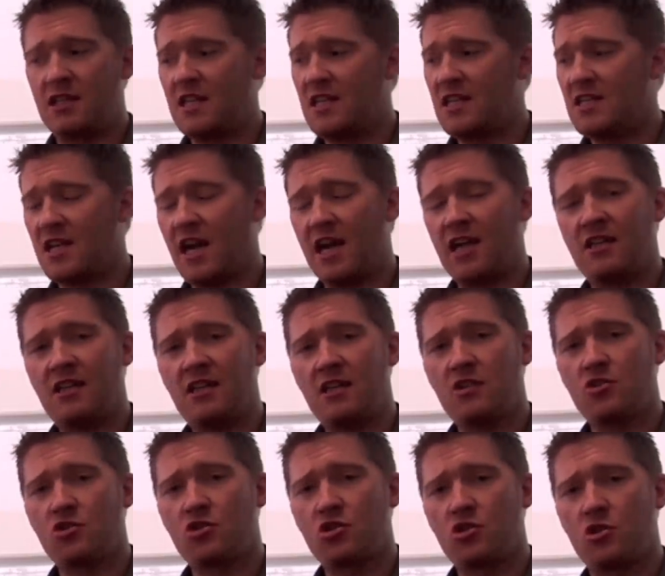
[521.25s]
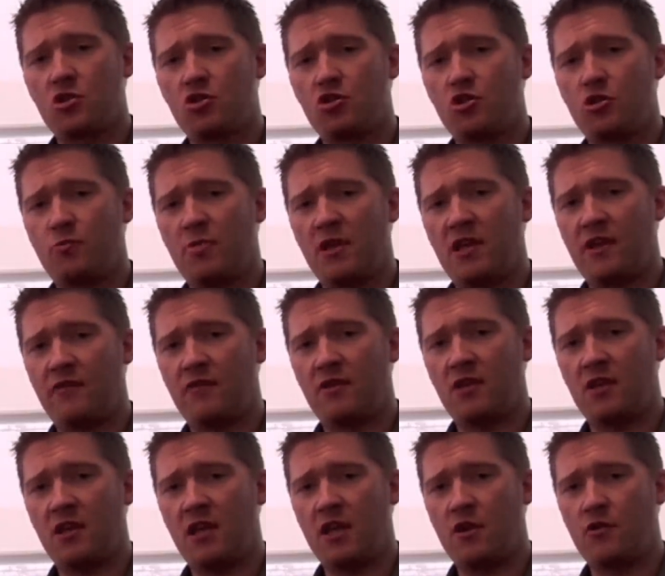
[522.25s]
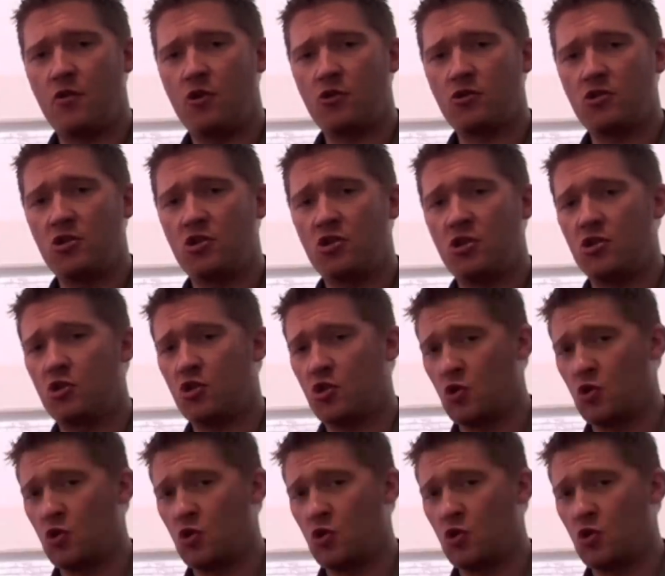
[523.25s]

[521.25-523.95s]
and these ideas should be given greater oxygen.